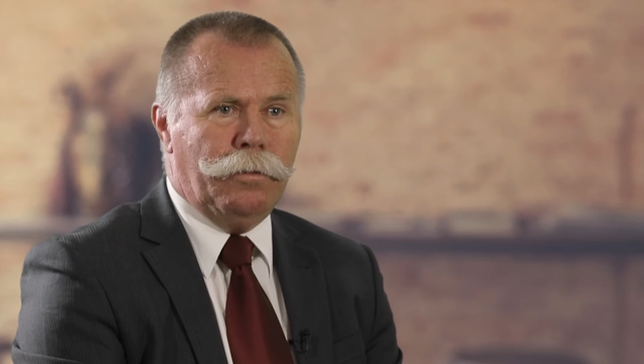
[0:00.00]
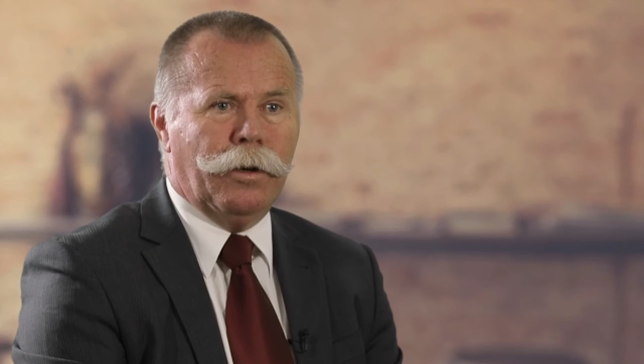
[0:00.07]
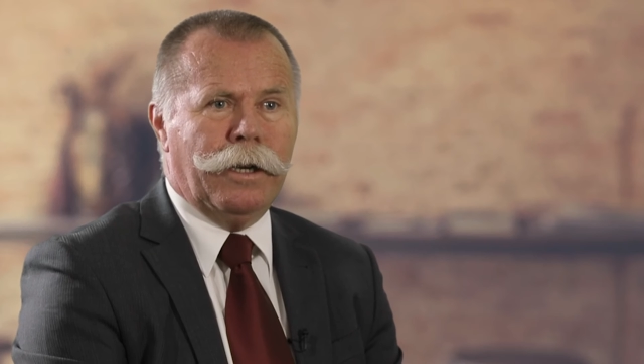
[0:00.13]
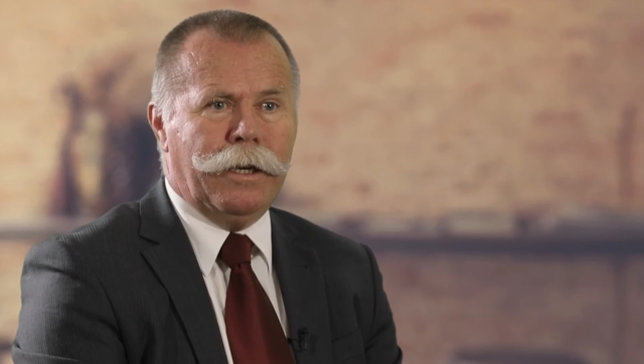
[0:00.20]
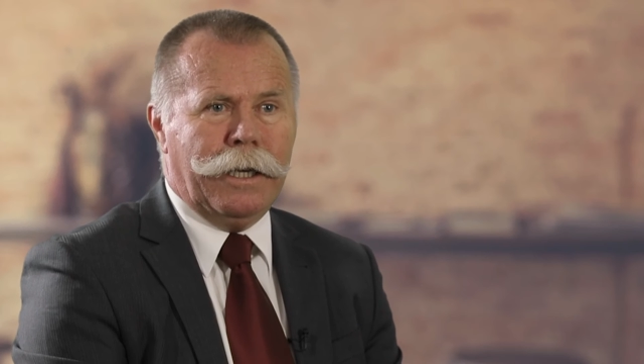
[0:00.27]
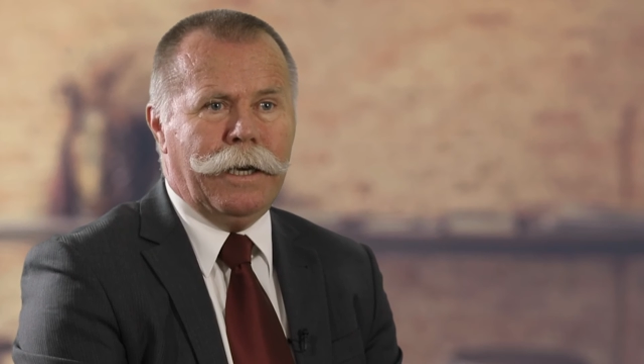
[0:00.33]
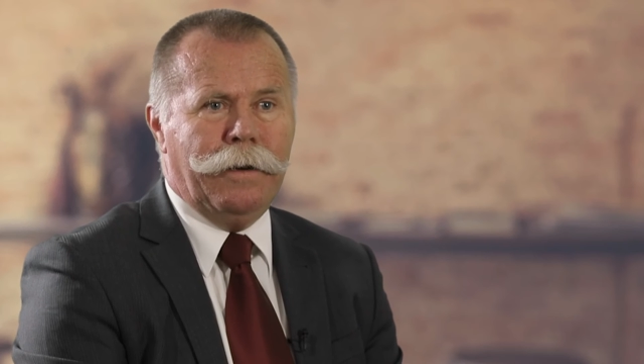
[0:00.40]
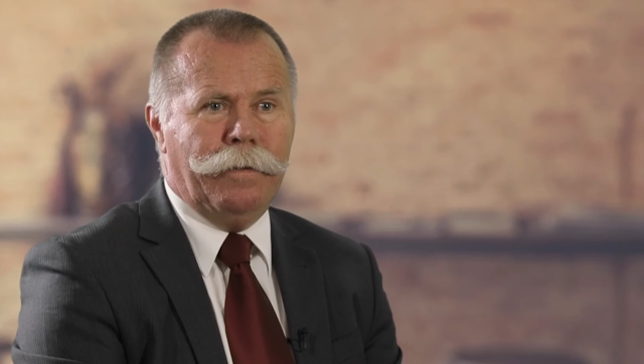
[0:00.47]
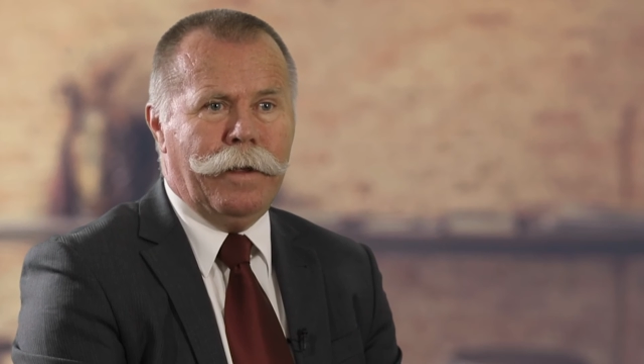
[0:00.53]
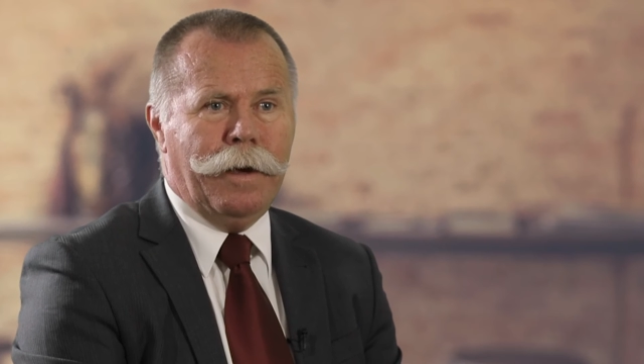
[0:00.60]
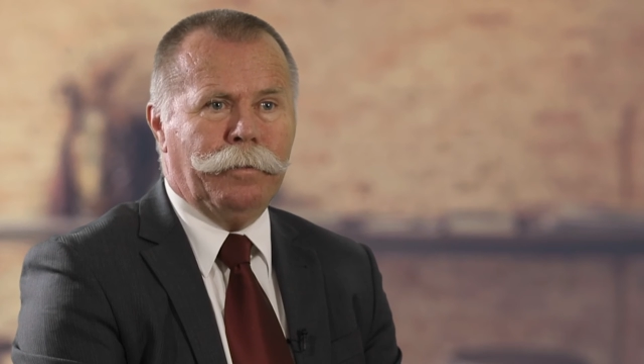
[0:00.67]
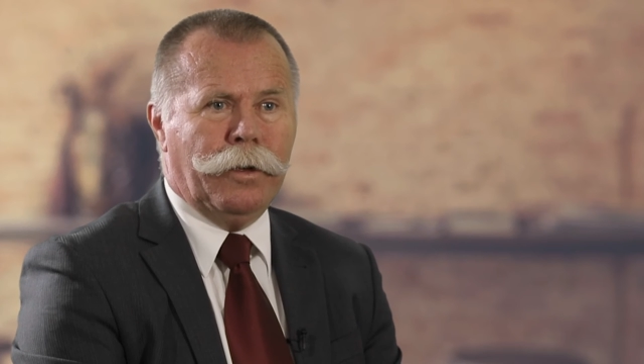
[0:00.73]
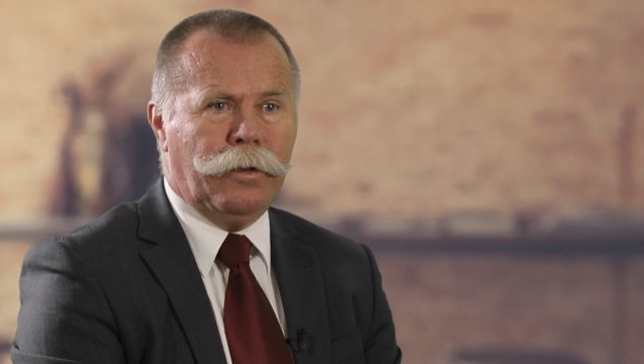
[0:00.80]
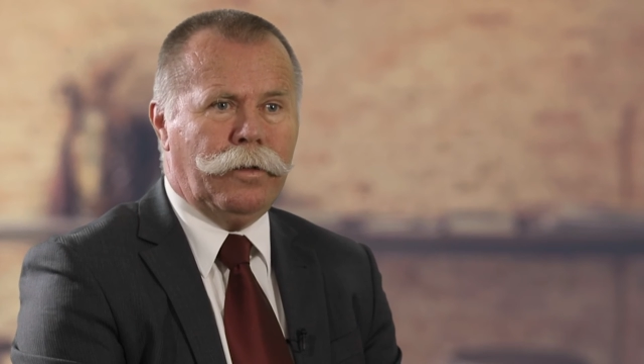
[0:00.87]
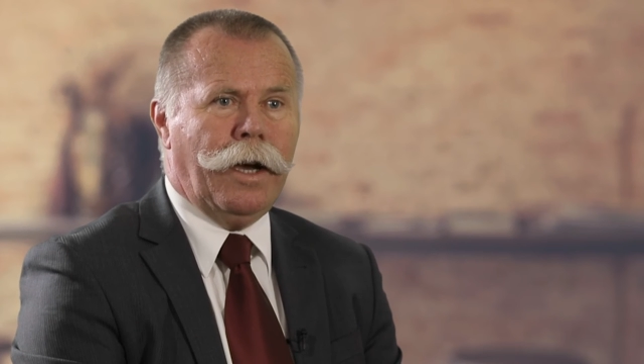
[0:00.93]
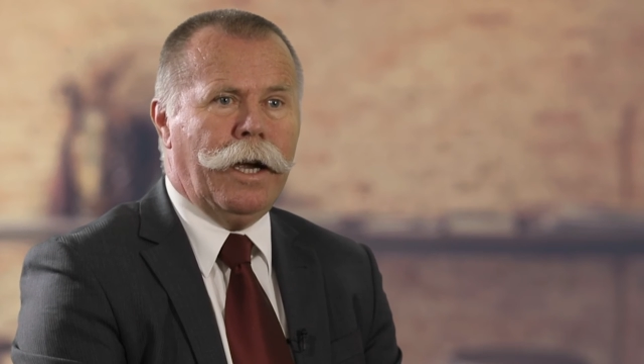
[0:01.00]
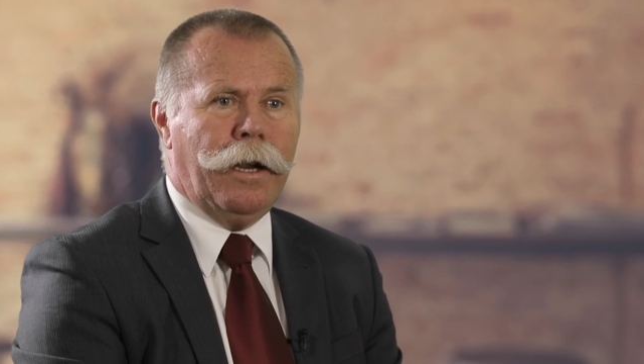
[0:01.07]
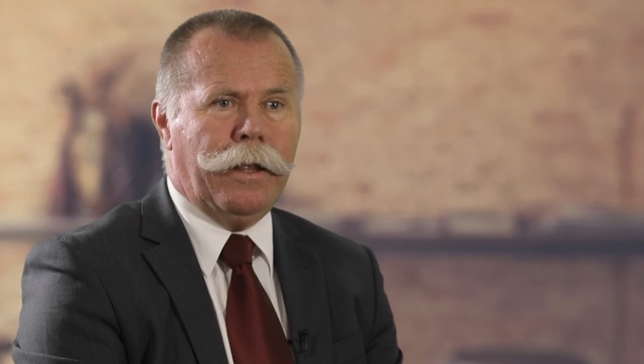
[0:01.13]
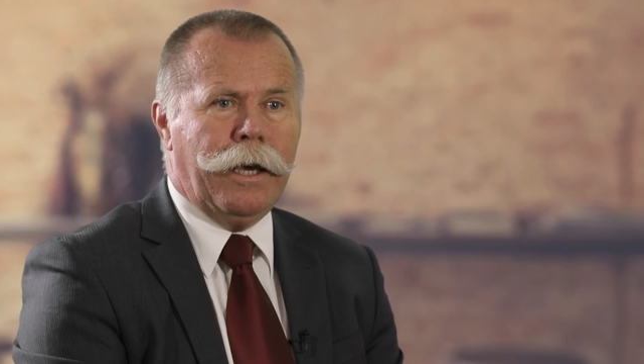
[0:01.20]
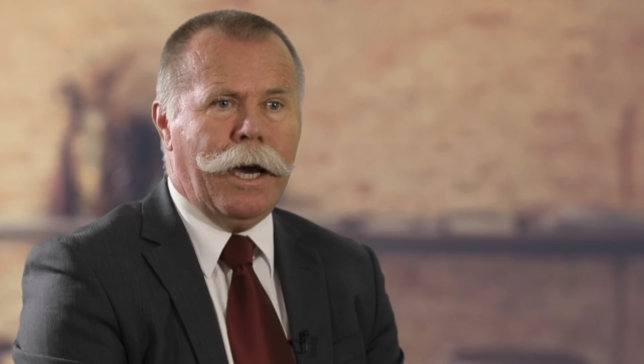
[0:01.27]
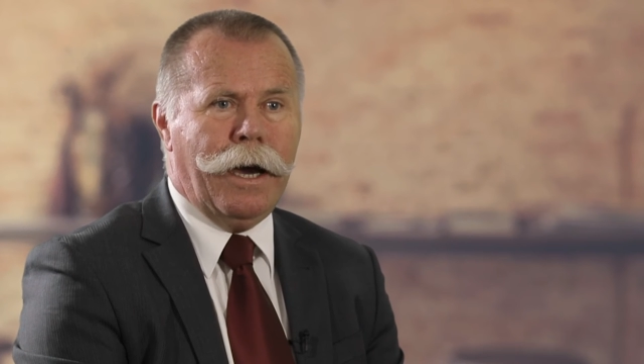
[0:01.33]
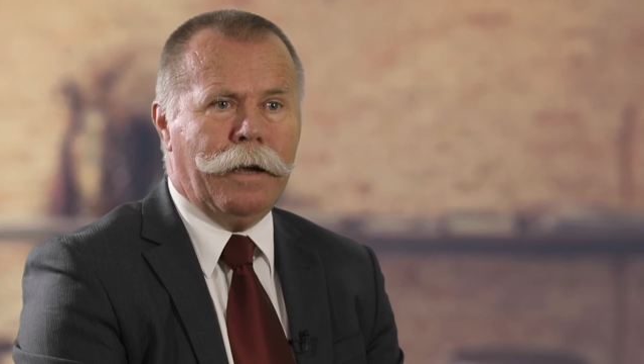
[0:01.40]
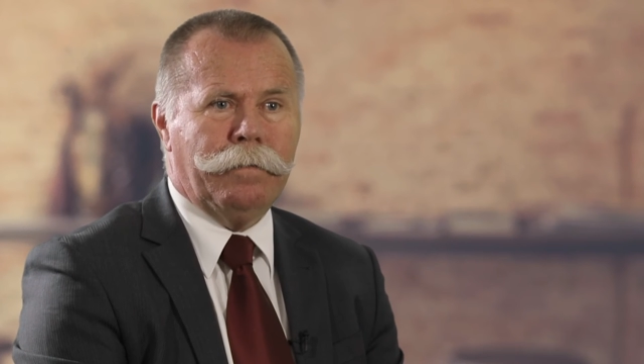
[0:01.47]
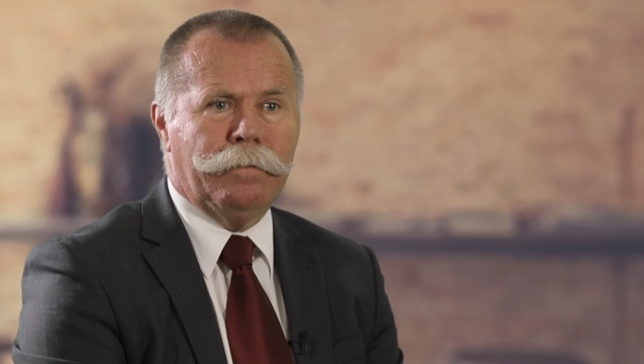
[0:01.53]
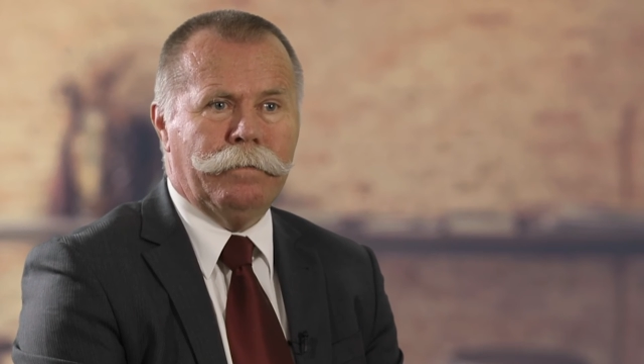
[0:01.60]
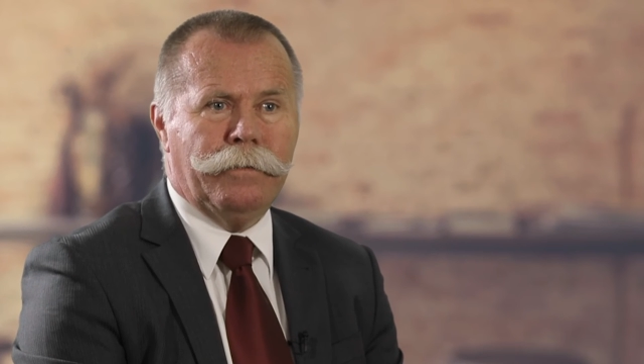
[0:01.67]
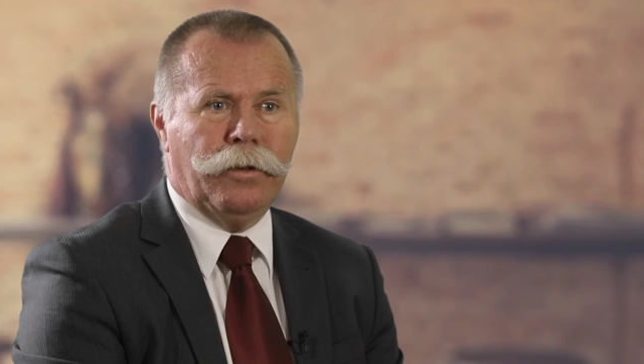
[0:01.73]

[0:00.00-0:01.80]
wanted to give them the state-of-the-art